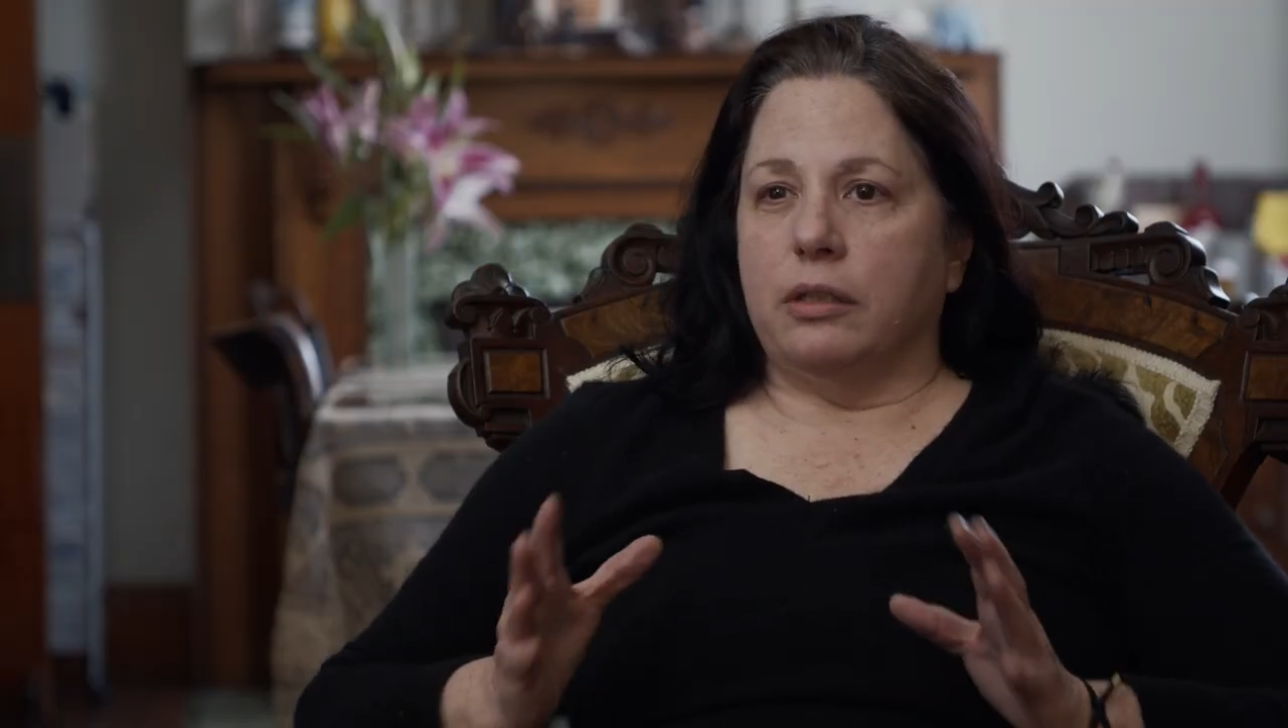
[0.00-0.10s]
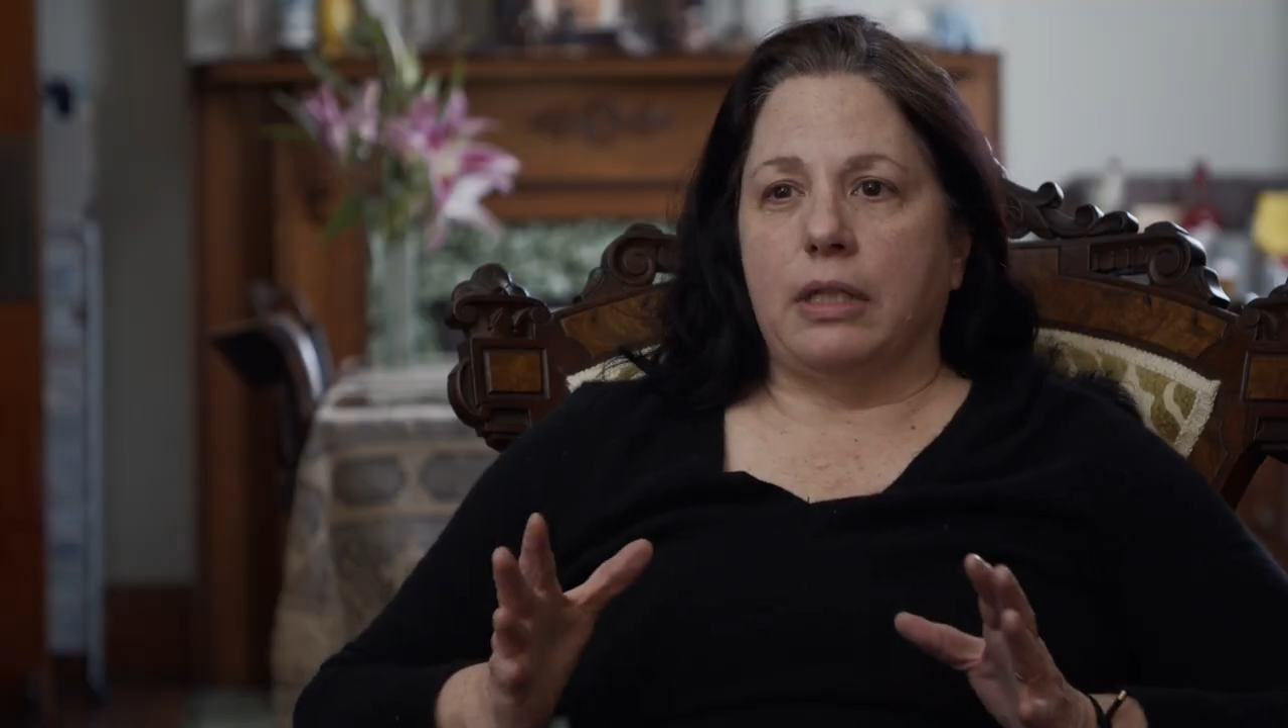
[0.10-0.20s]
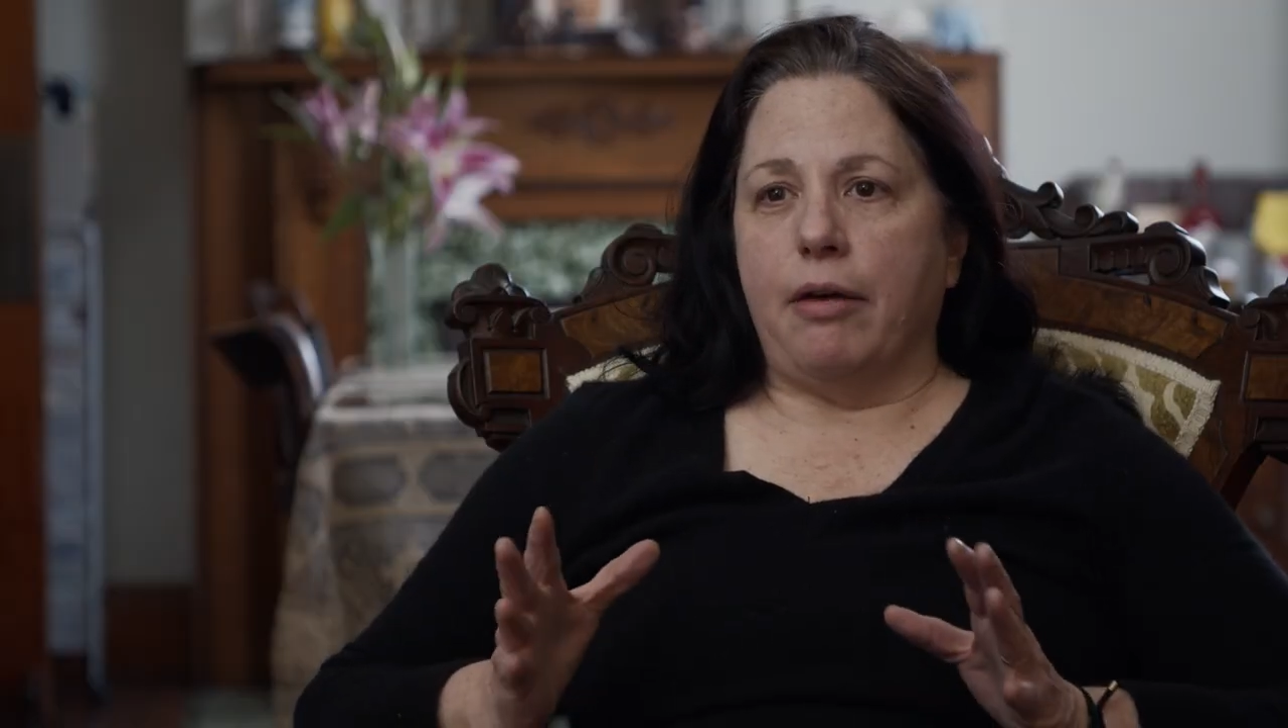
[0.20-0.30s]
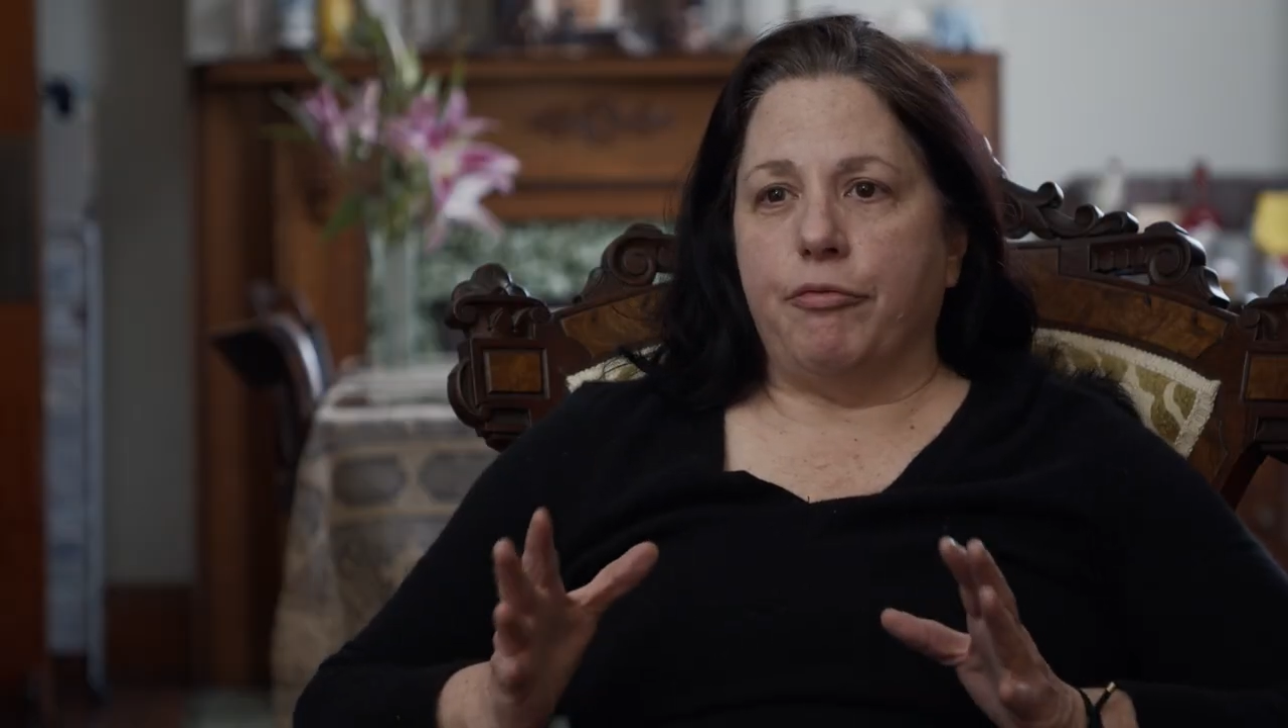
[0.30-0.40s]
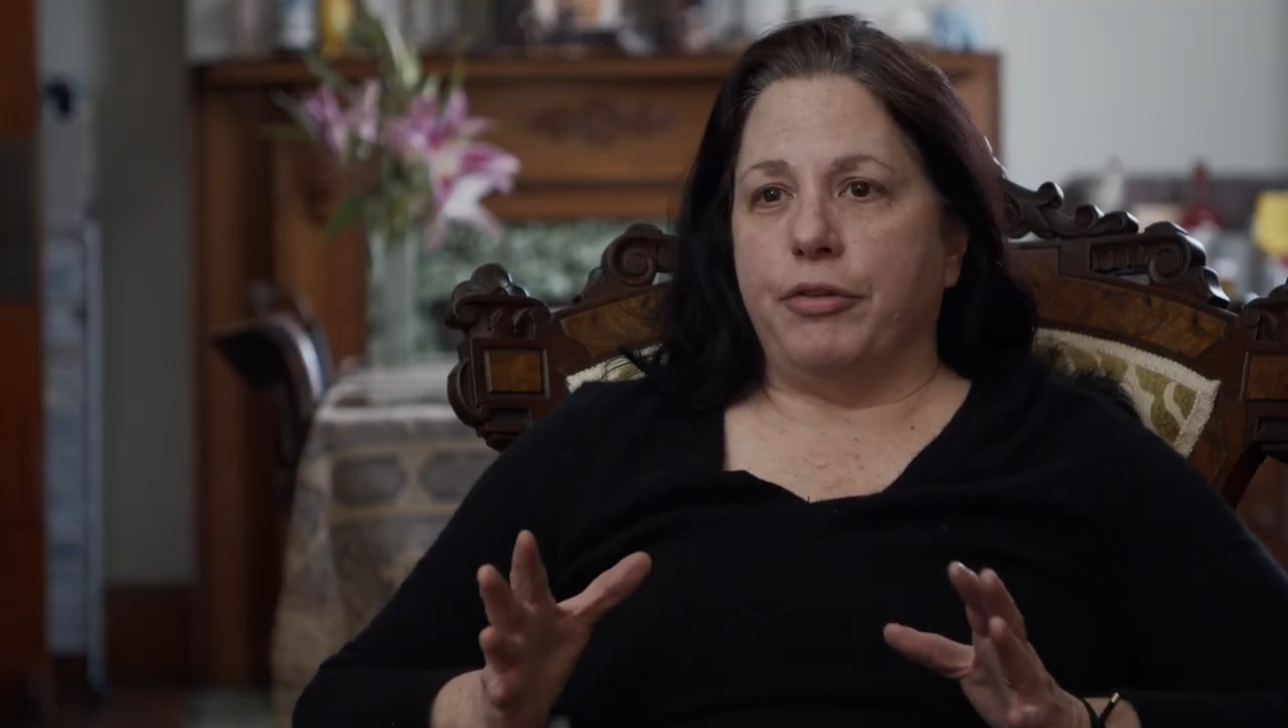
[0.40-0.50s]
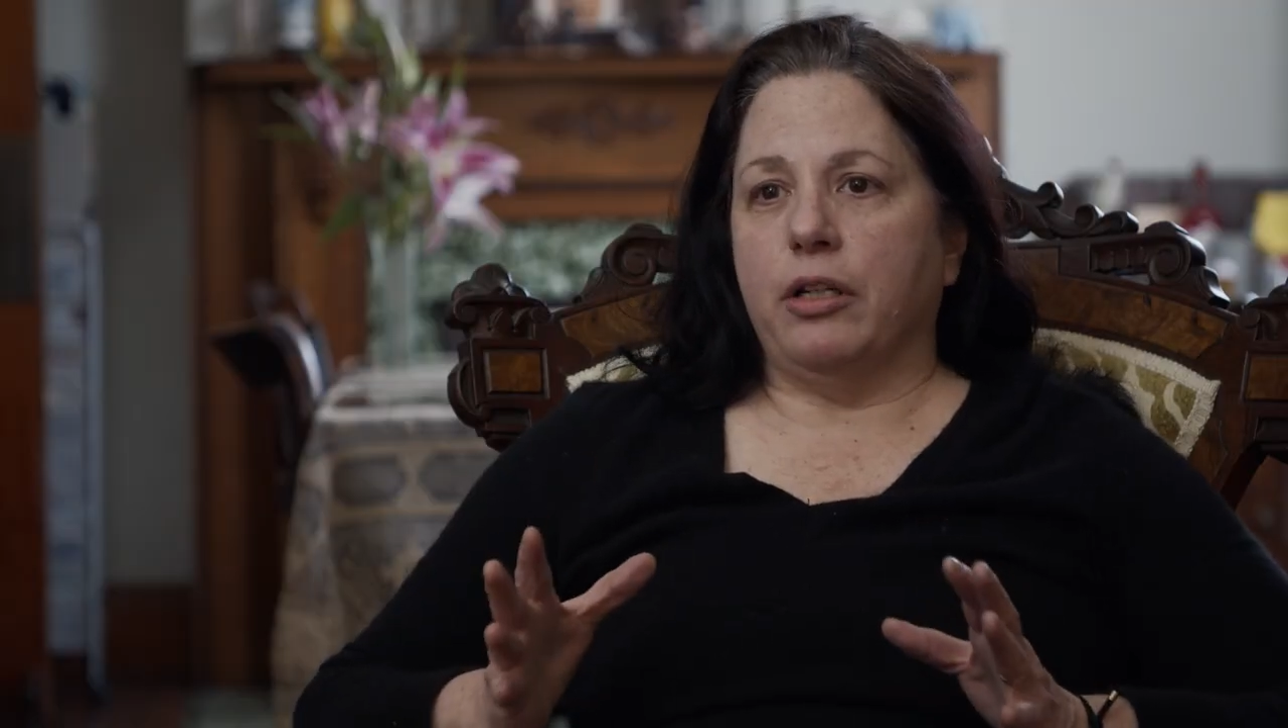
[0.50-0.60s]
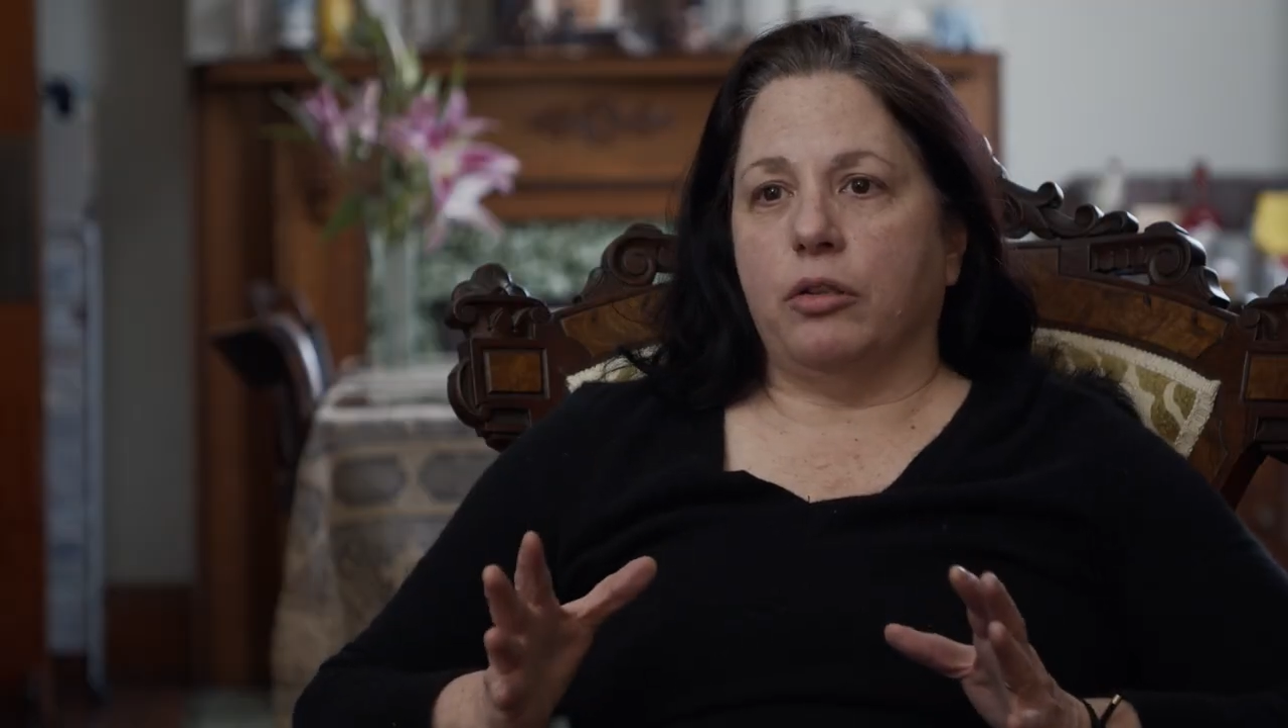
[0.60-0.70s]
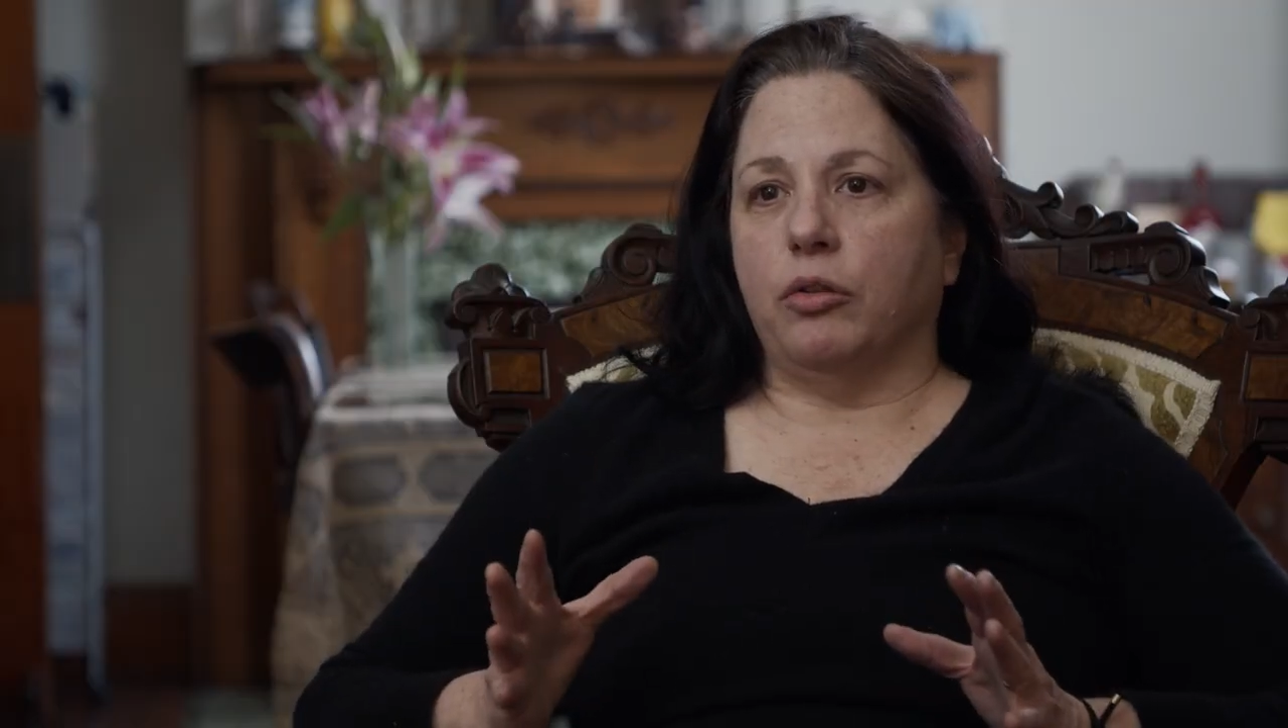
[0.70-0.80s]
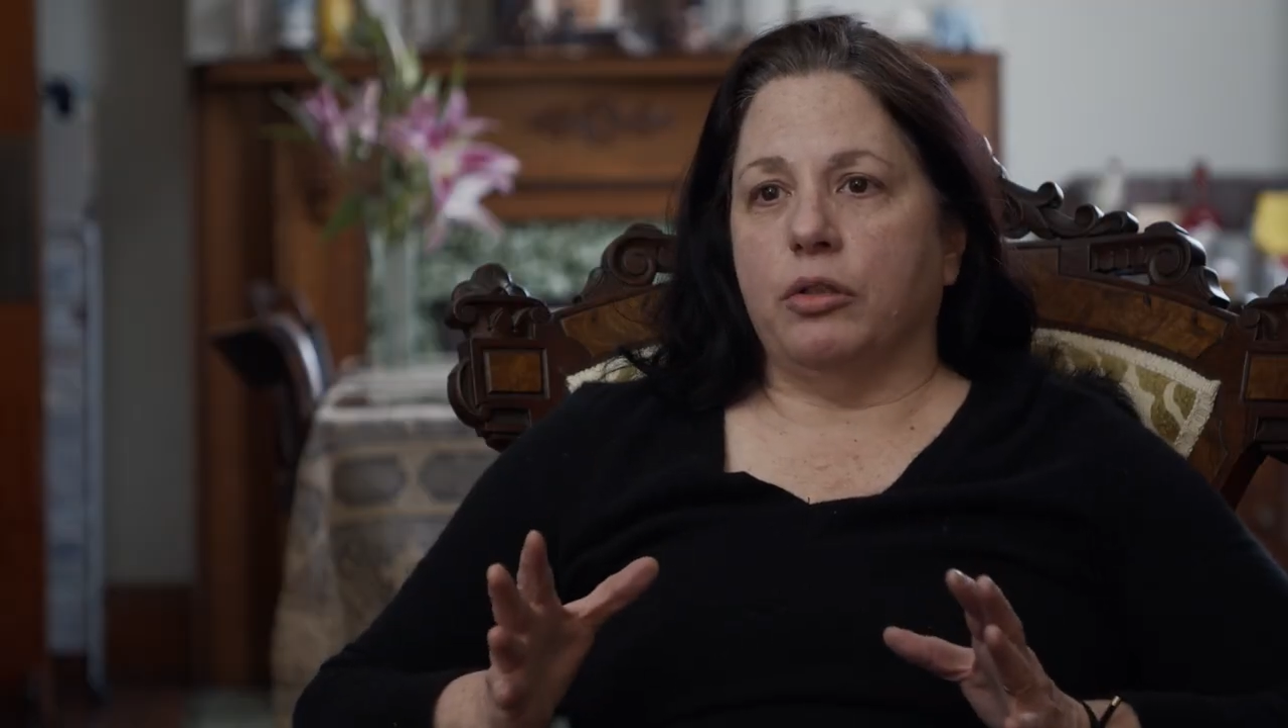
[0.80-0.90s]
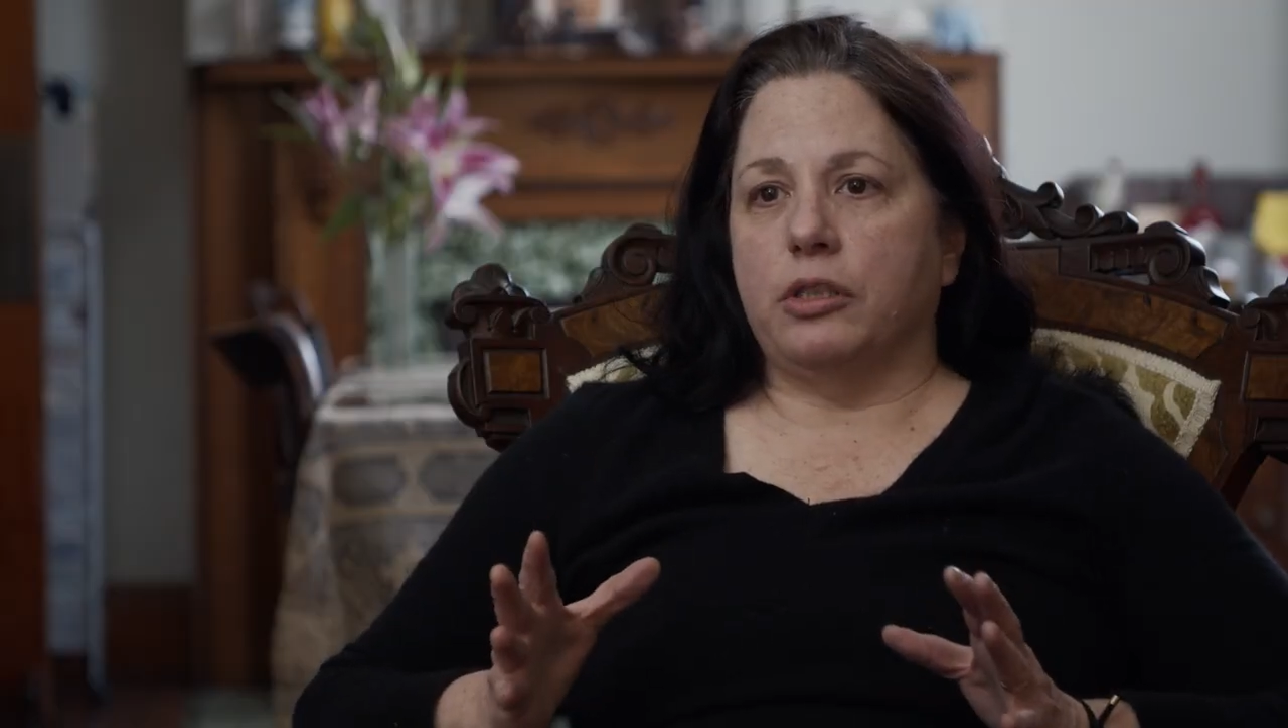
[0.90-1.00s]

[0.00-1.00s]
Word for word: that vehicle